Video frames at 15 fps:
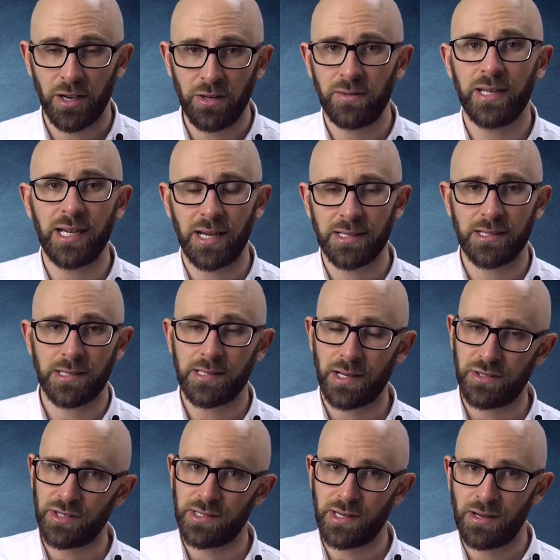Only under
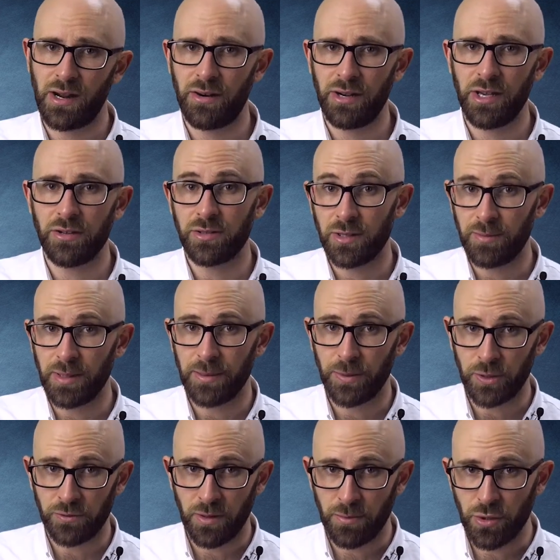such a scenario could
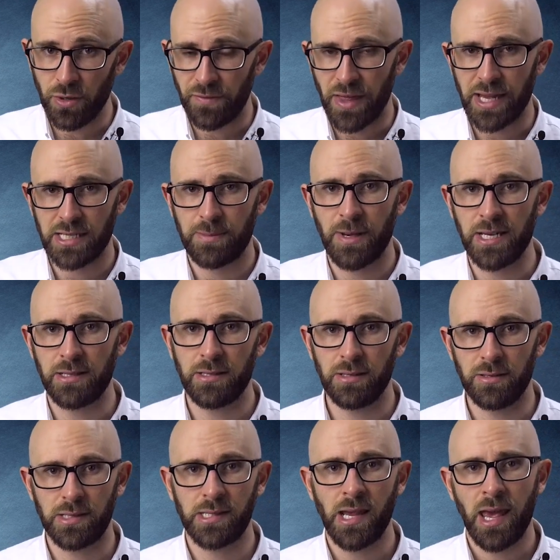people remove their
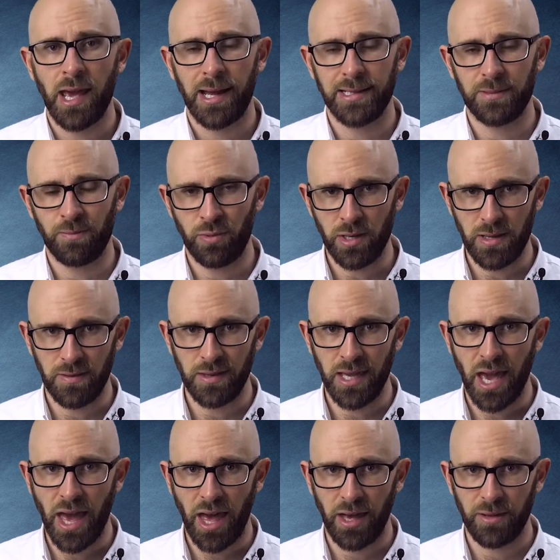spacesuits and breathe the
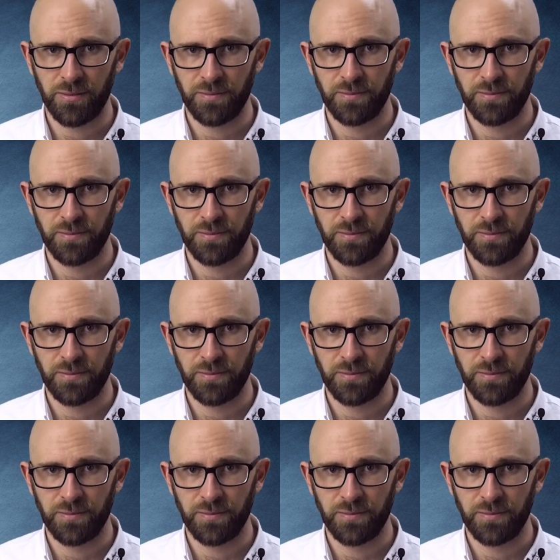air.